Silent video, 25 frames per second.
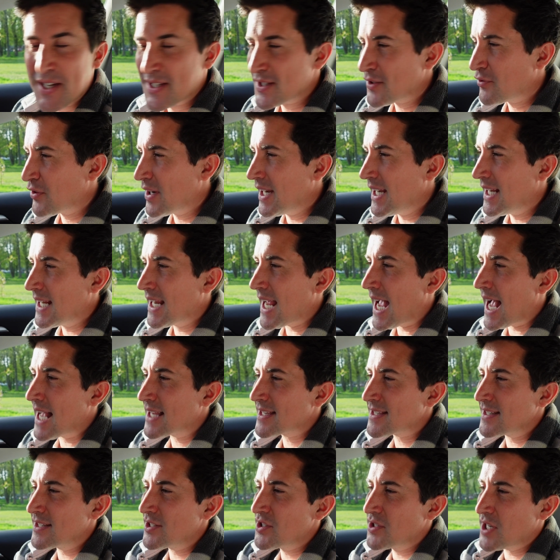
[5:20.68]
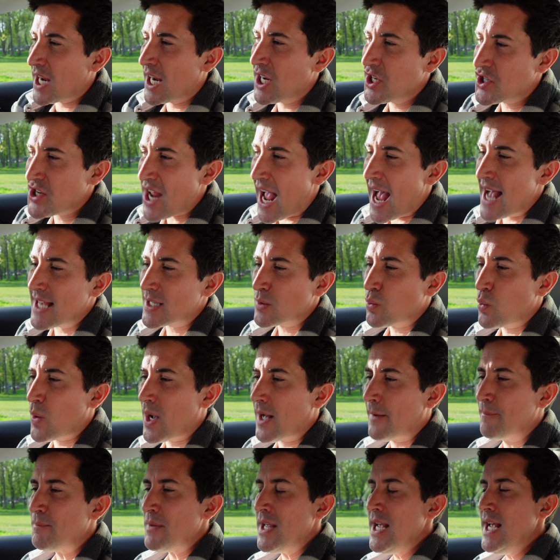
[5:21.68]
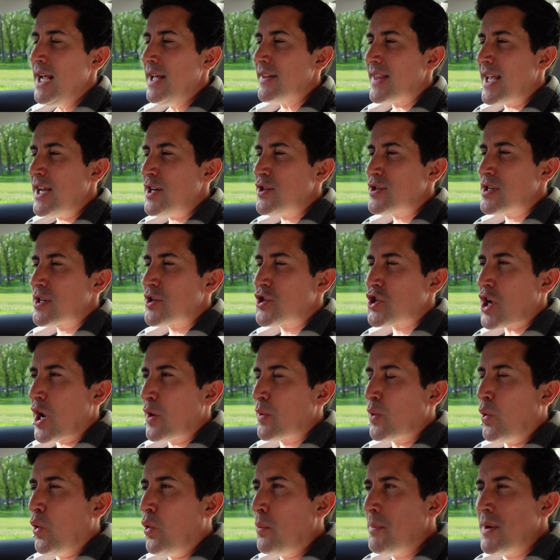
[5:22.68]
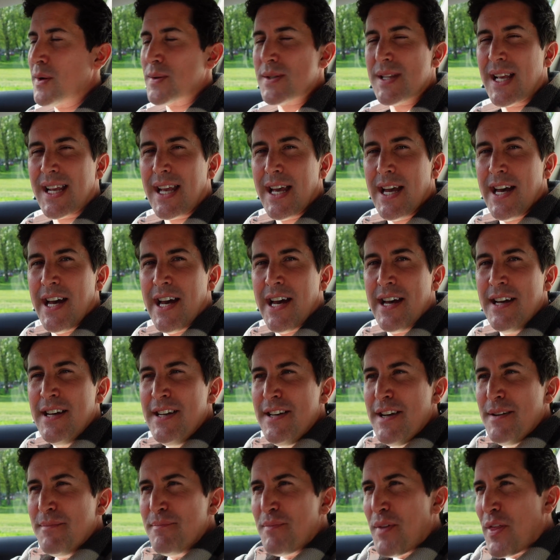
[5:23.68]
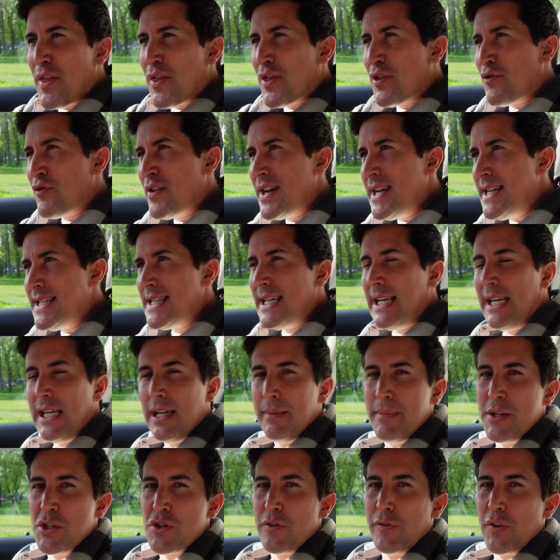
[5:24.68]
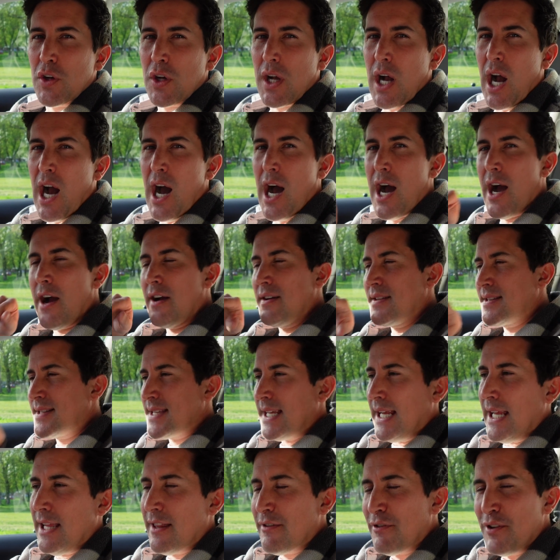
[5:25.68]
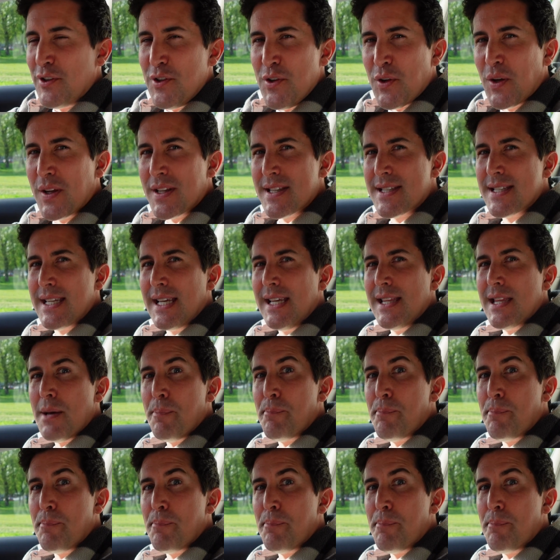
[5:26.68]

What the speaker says: screen has changed as well. They used to show almost like a 3D image of your car, see-through, and you could see the